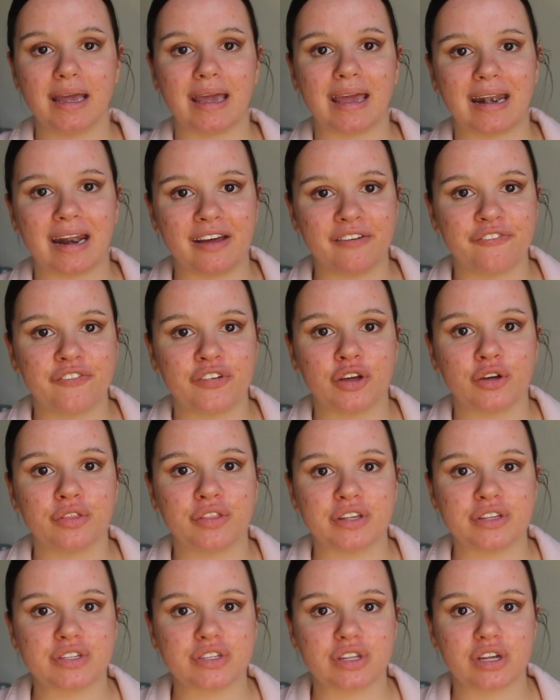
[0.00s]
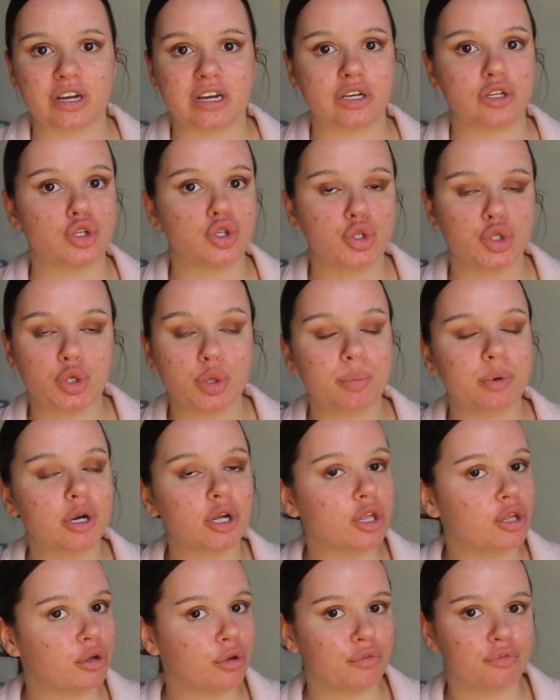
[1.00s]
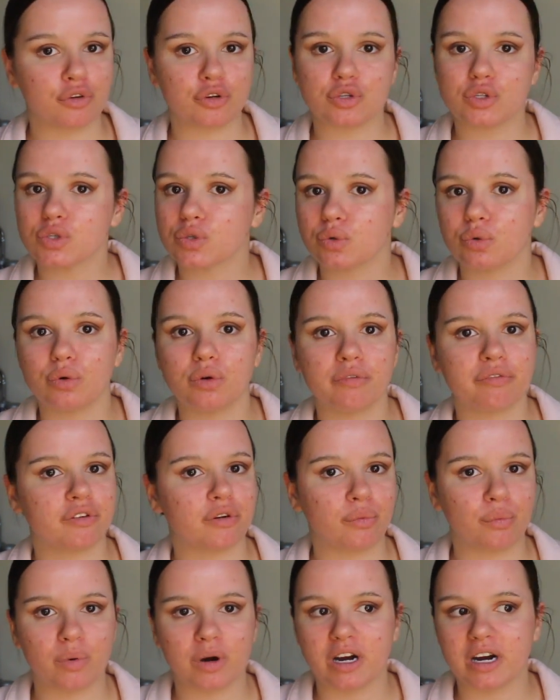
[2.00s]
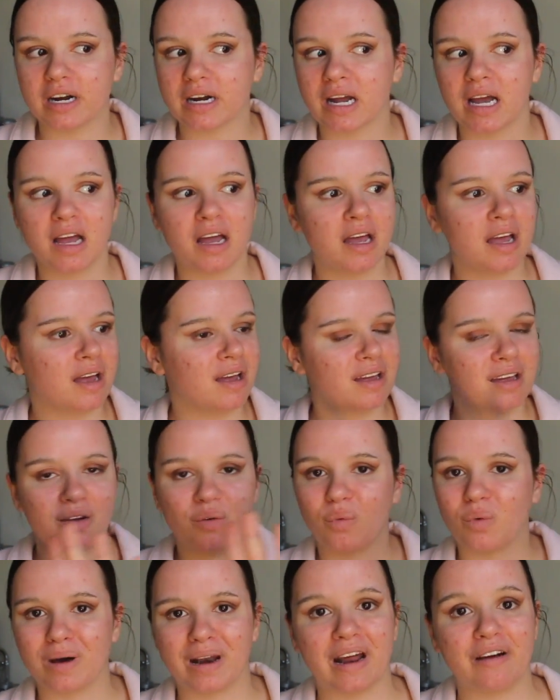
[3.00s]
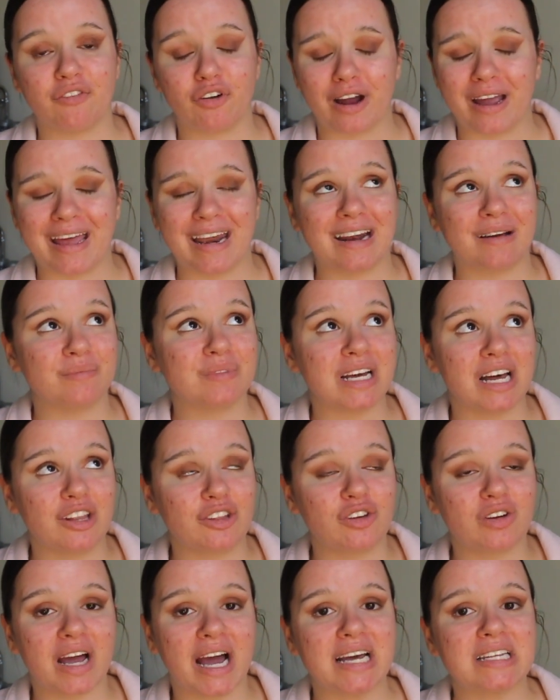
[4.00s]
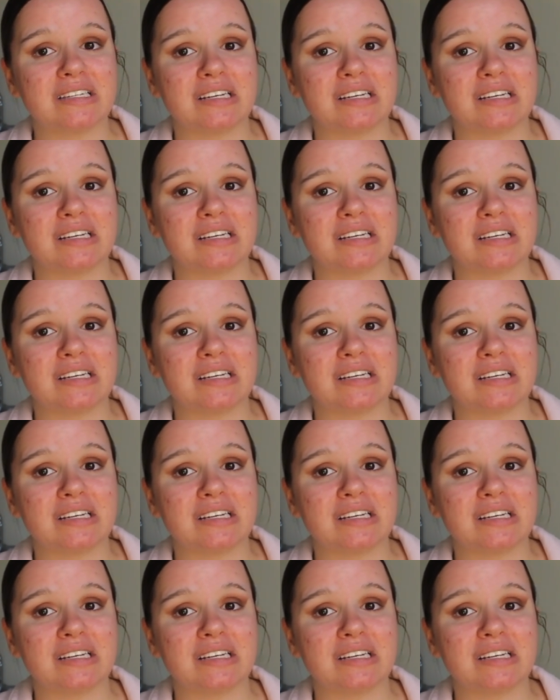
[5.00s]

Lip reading: And I feel this look is super cute for school, for work, whatever. And I'm telling you guys,